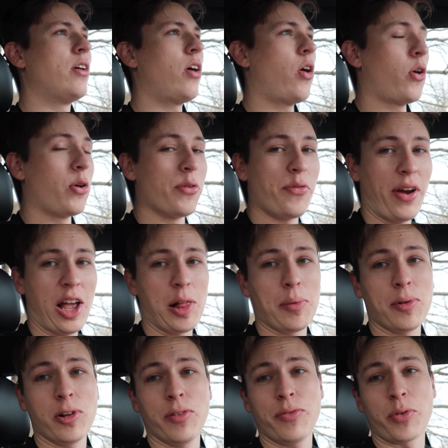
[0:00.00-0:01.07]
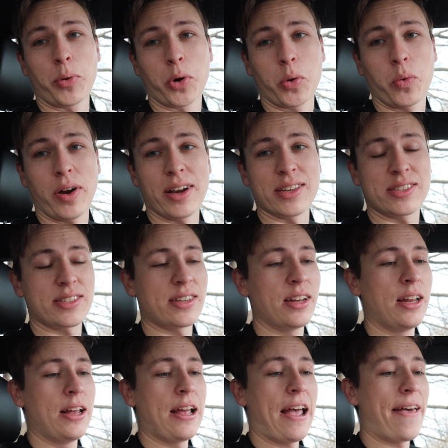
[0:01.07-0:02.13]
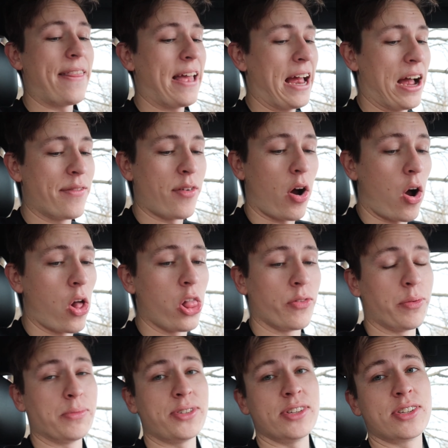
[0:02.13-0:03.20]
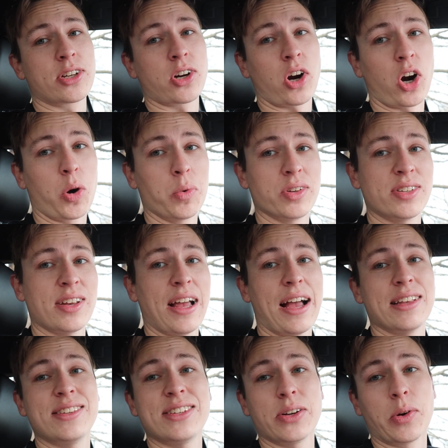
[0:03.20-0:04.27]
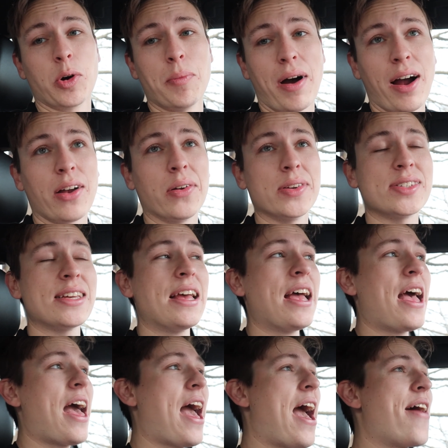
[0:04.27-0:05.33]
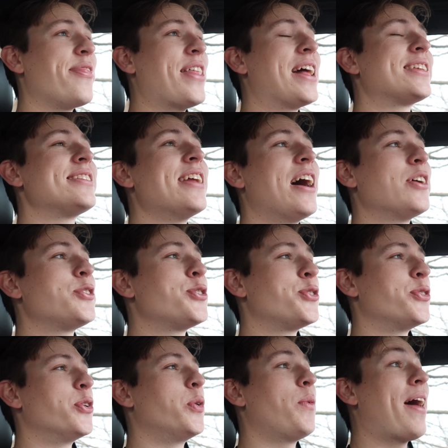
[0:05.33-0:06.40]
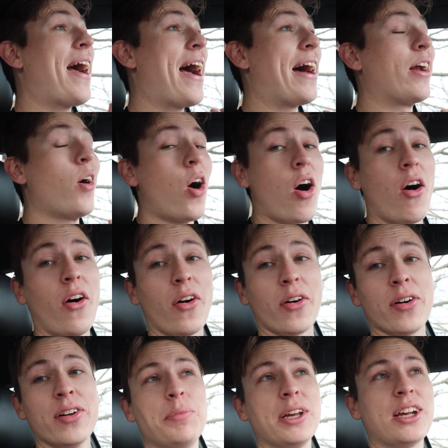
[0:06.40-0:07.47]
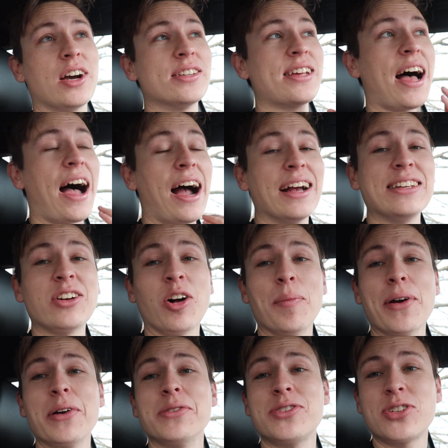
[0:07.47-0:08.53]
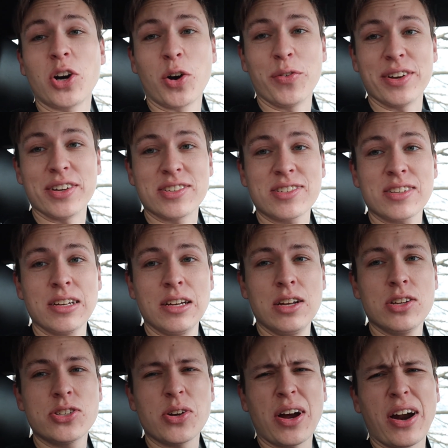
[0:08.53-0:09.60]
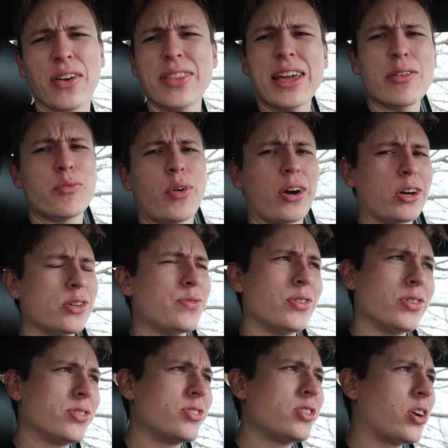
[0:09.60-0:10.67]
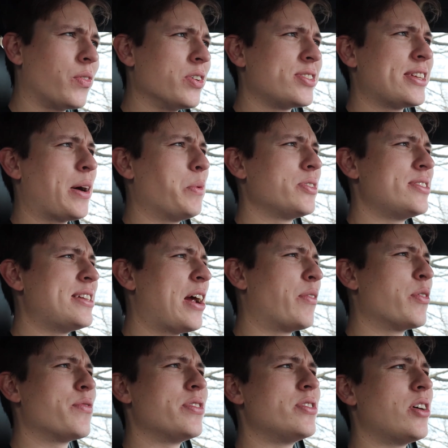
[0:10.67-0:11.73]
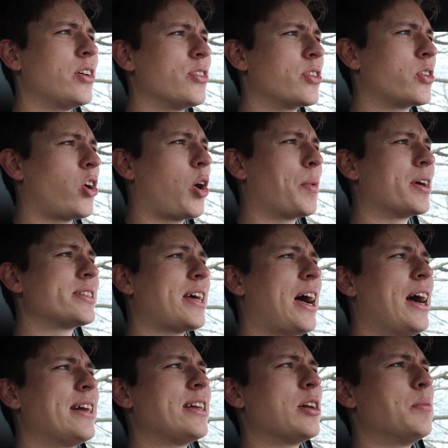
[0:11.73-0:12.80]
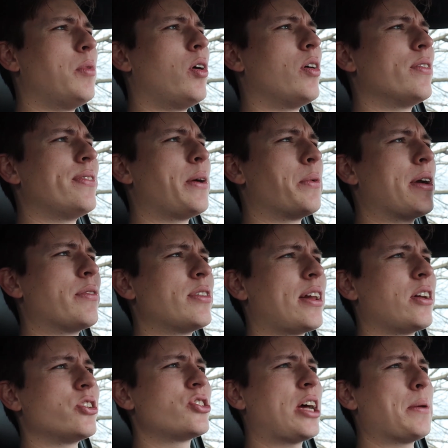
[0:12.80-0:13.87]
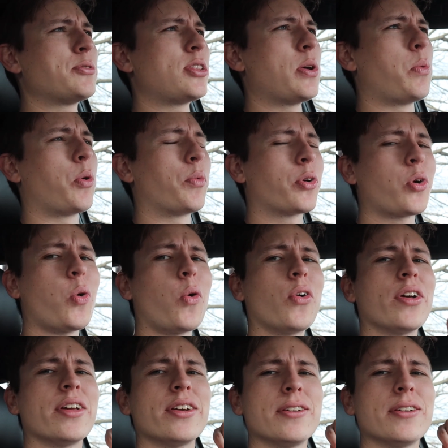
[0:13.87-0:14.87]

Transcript: are available for request, and they have all of them since the car was at 0 miles. And that's not true at all, because I did all my own service. So how do they have records for service that was never even done to the car? Because I did them all and they were never done in a shop, so they weren't recorded.